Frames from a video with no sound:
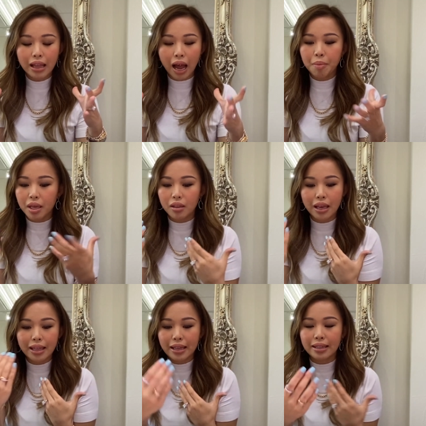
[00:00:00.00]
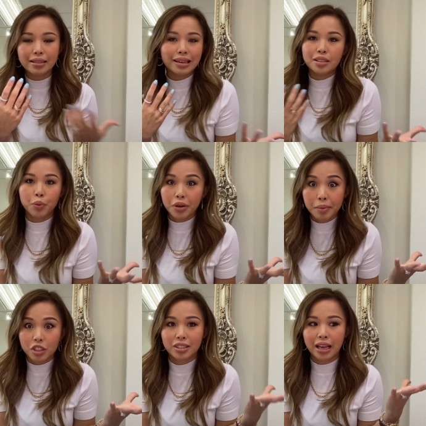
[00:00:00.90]
I mean, it, it's it's pretty
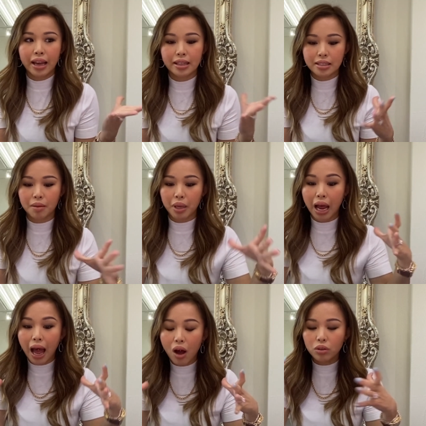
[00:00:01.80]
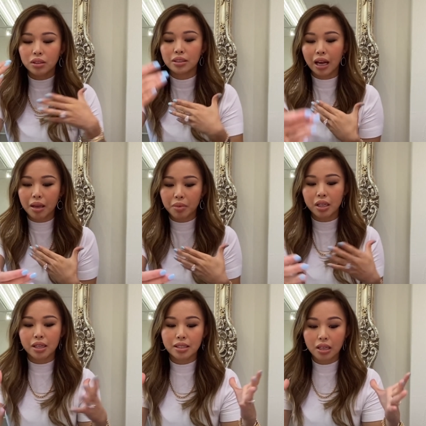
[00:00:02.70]
much science. I mean, how the
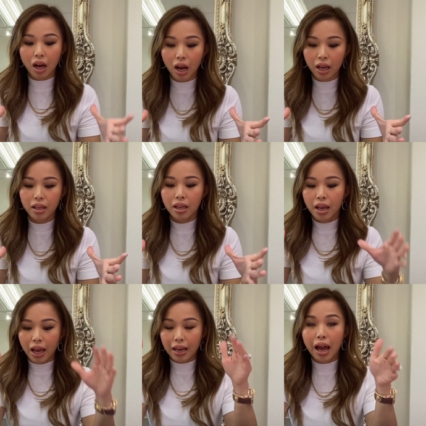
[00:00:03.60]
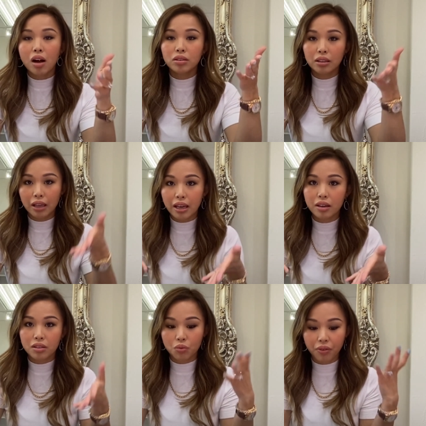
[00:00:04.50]
diamond is cut and how the light
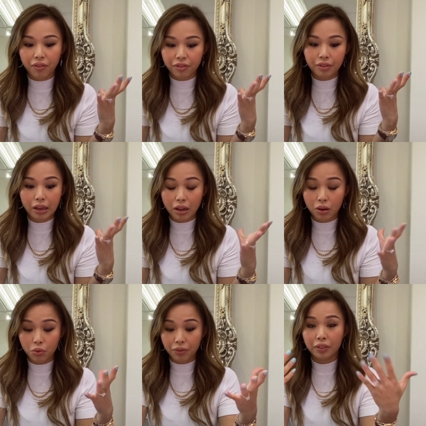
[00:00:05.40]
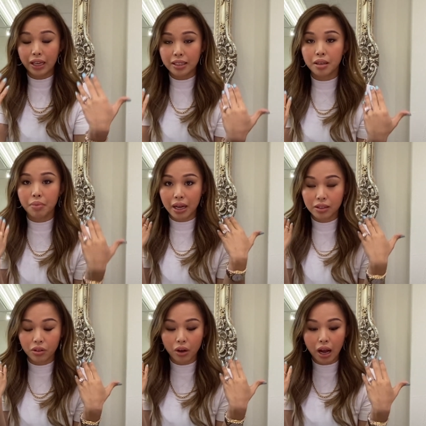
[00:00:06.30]
is ref, uh, reflecting back
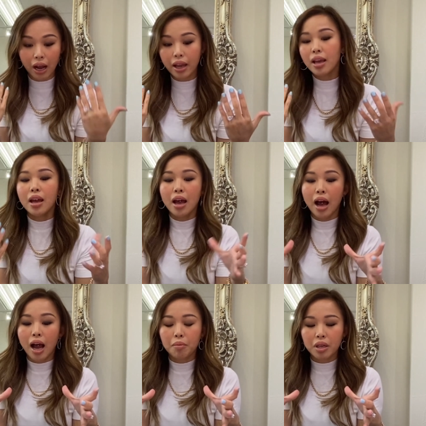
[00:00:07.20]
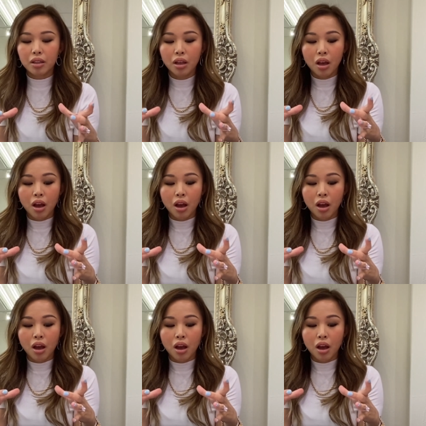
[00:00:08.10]
to your eye. I mean,